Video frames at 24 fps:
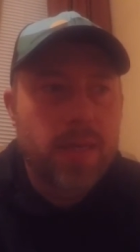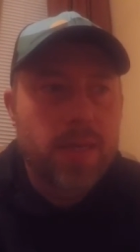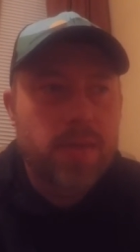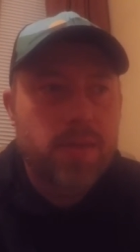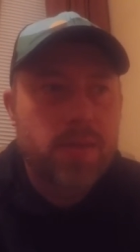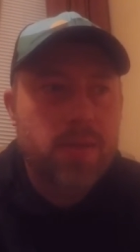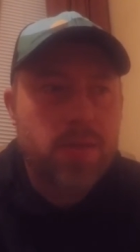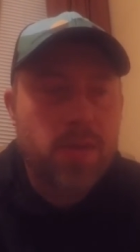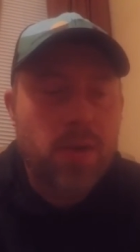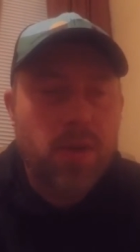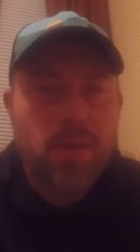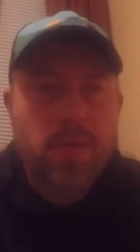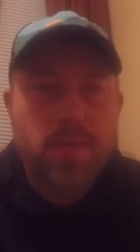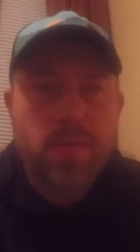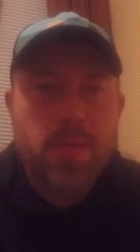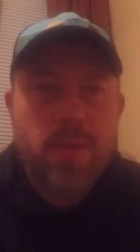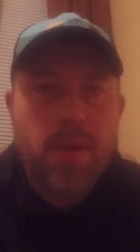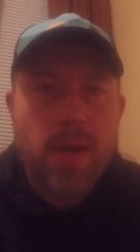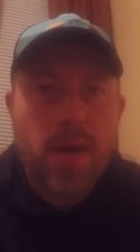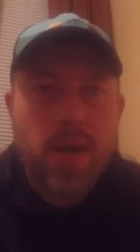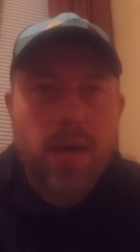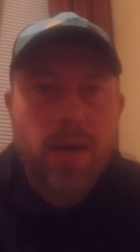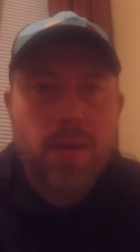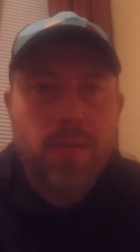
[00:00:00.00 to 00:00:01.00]
So
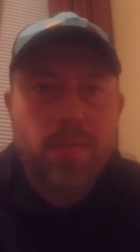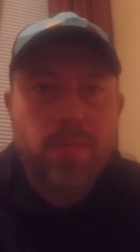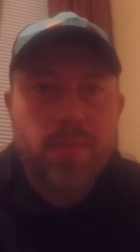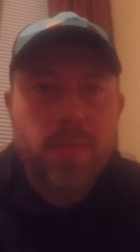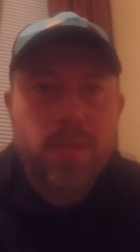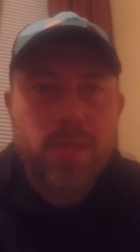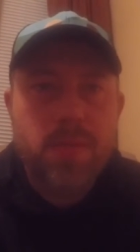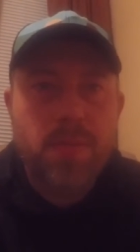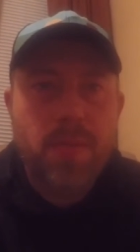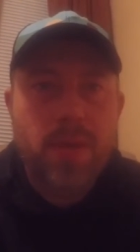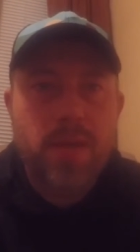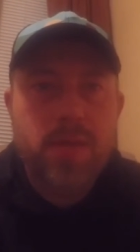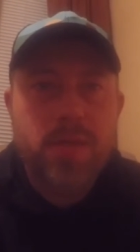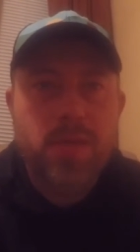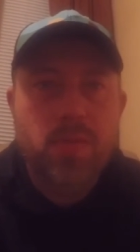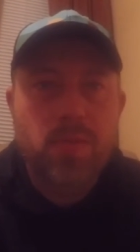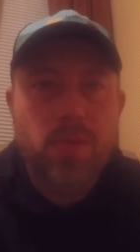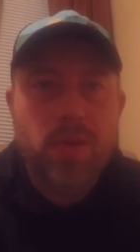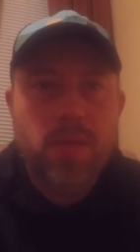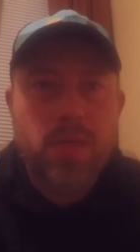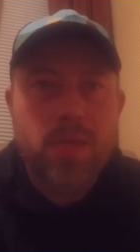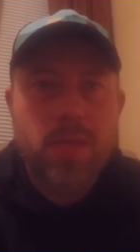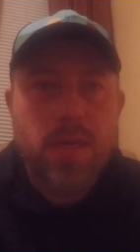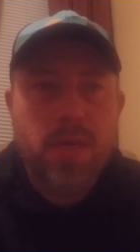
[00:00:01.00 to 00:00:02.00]
it's amazing
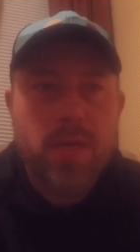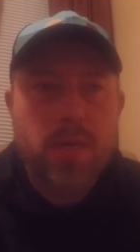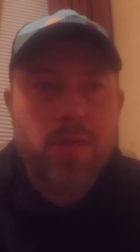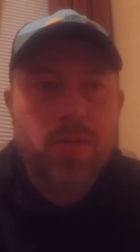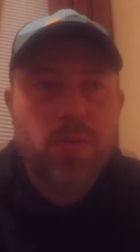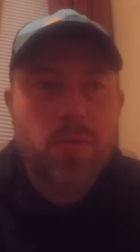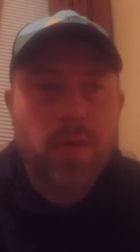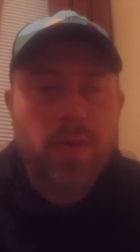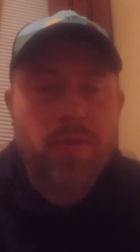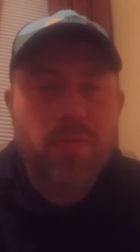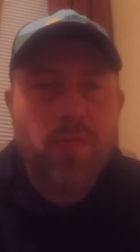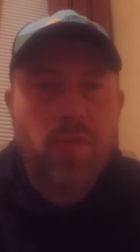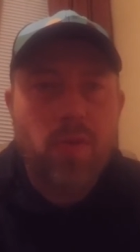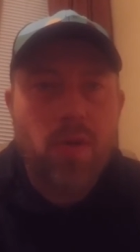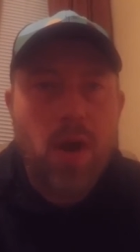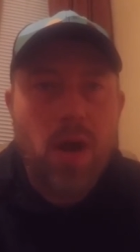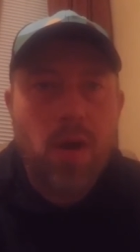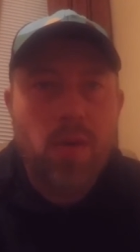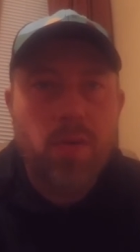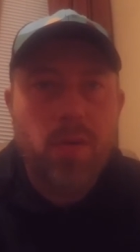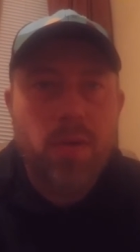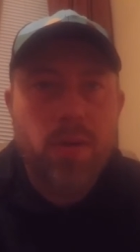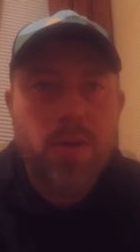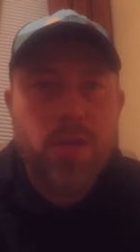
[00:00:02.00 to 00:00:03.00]
what
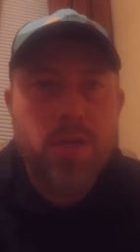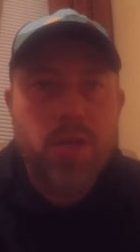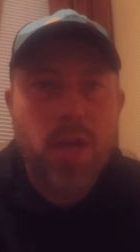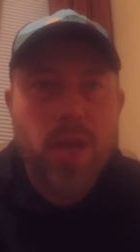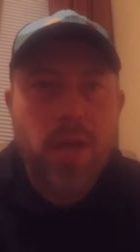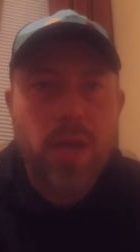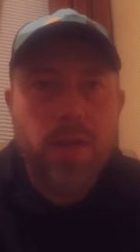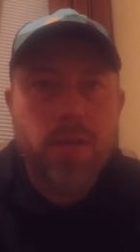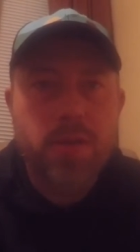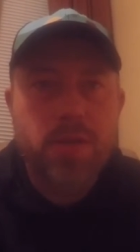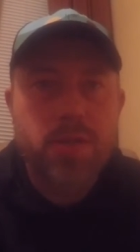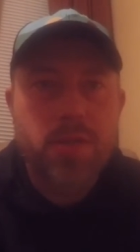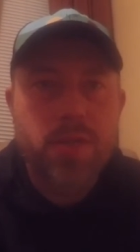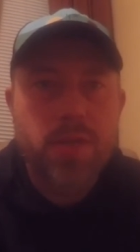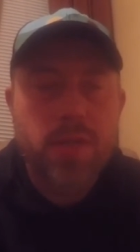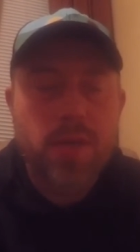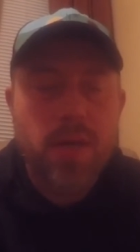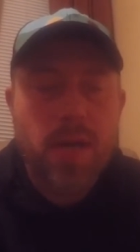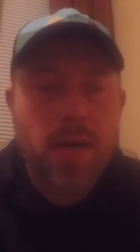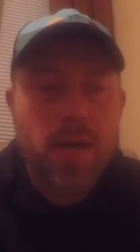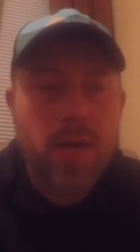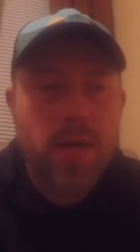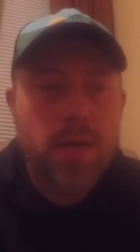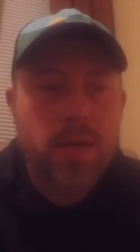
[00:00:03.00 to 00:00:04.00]
24-hour change
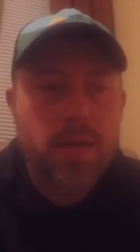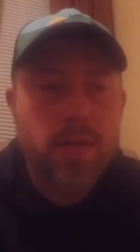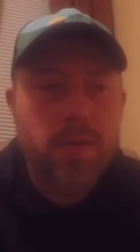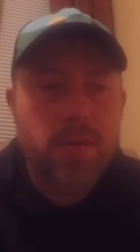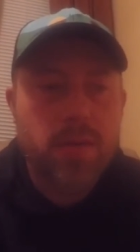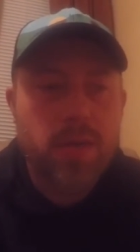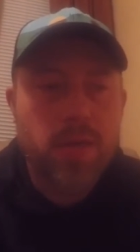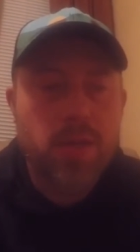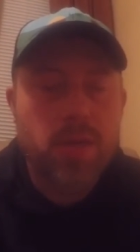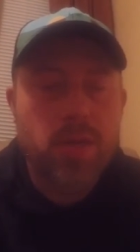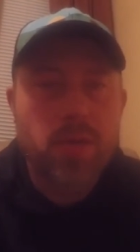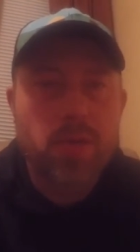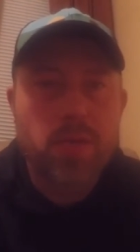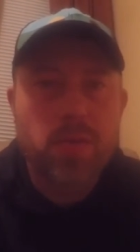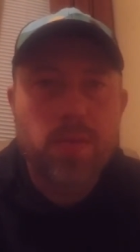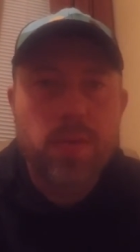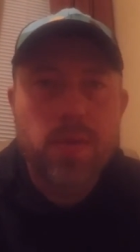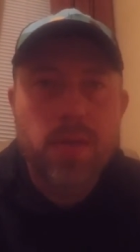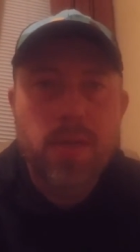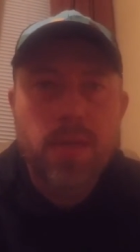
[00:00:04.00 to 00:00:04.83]
can do.